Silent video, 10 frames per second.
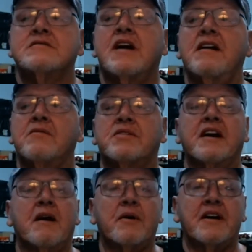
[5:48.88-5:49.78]
Another
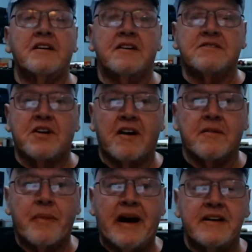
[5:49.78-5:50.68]
thing I wanted to
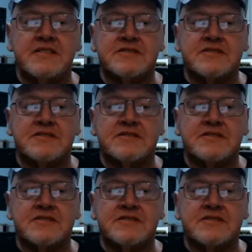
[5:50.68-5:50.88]
talk about